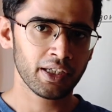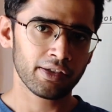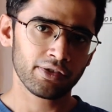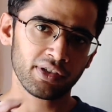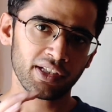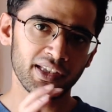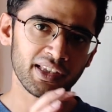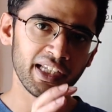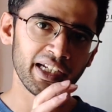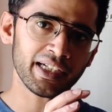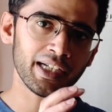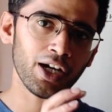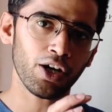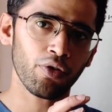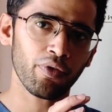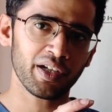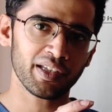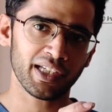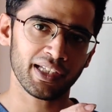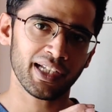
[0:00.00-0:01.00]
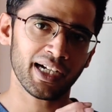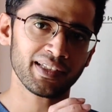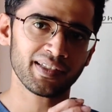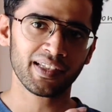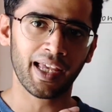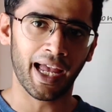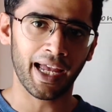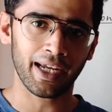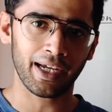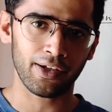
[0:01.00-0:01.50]
So the theta over there,
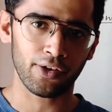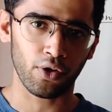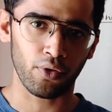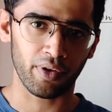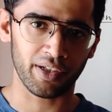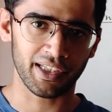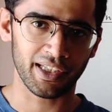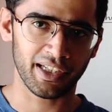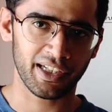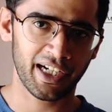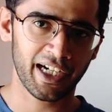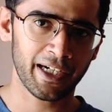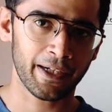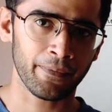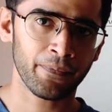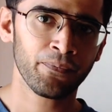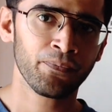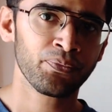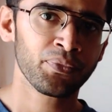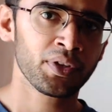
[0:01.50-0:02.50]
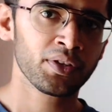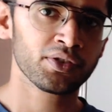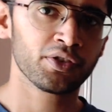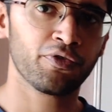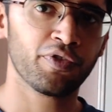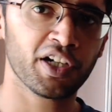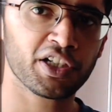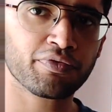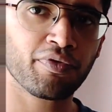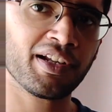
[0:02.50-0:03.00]
that's the angle over there, right?
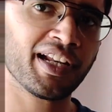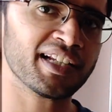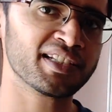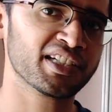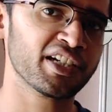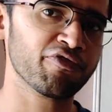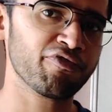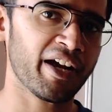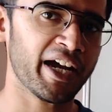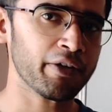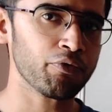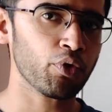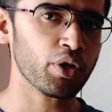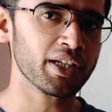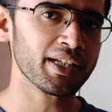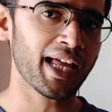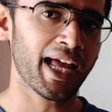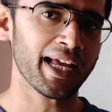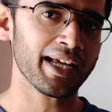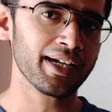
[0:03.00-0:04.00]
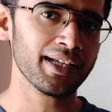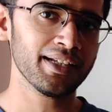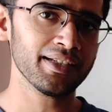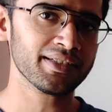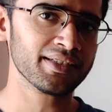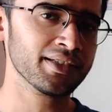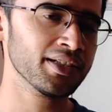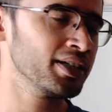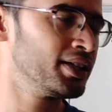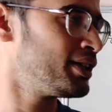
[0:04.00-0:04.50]
So first of all, let's define what an angle
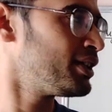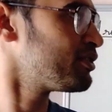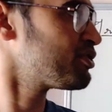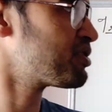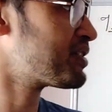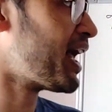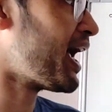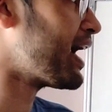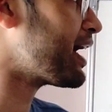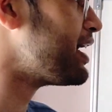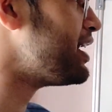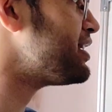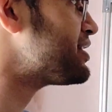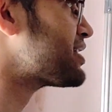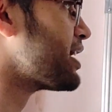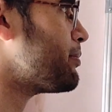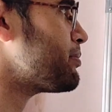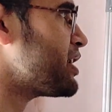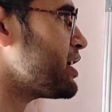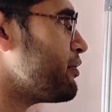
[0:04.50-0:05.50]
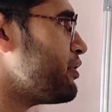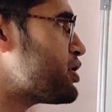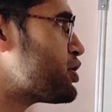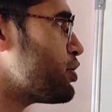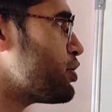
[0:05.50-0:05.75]
is. So an angle is something